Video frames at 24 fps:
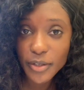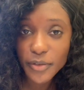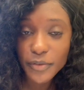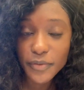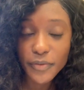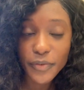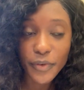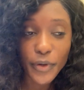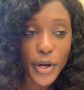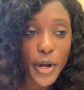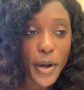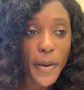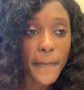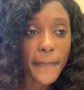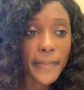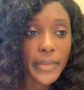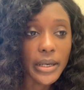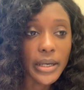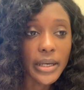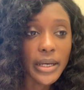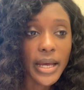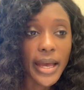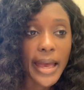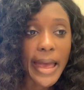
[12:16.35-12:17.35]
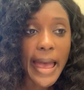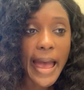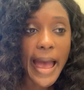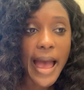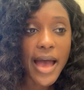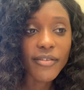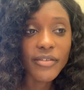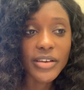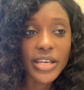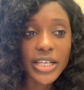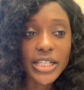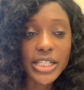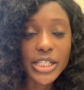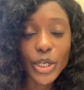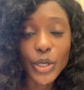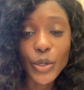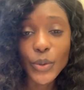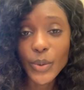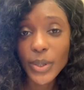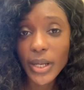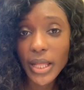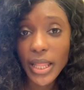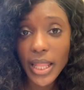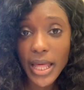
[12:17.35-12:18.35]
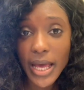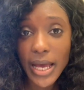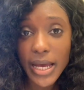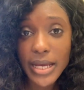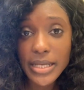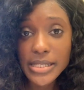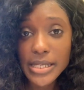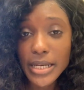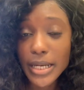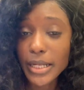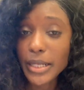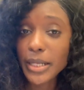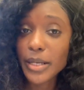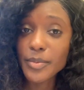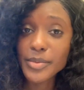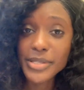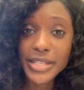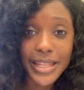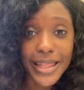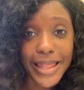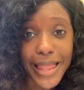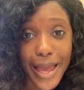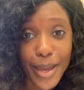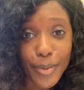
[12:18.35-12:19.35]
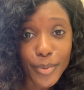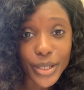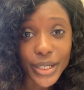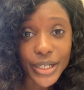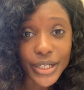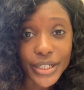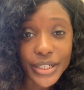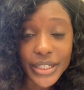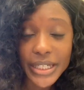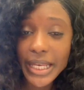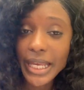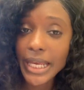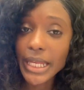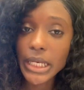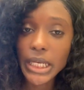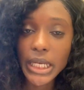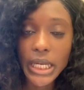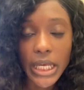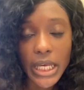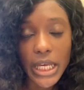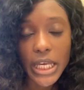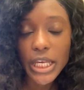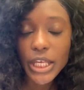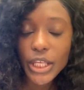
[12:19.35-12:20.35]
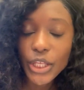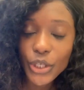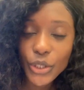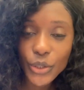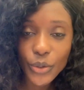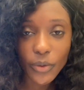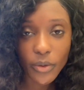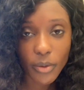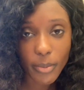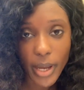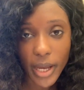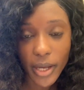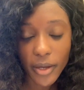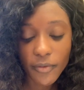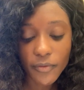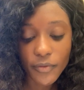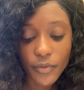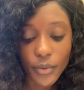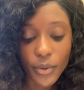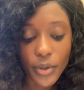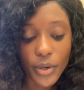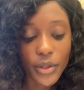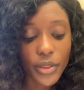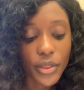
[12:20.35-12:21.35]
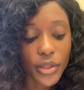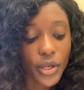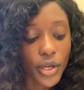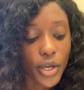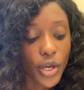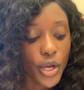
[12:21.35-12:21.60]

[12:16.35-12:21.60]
from having to go to class and then come to the library and, you know, the back and forth.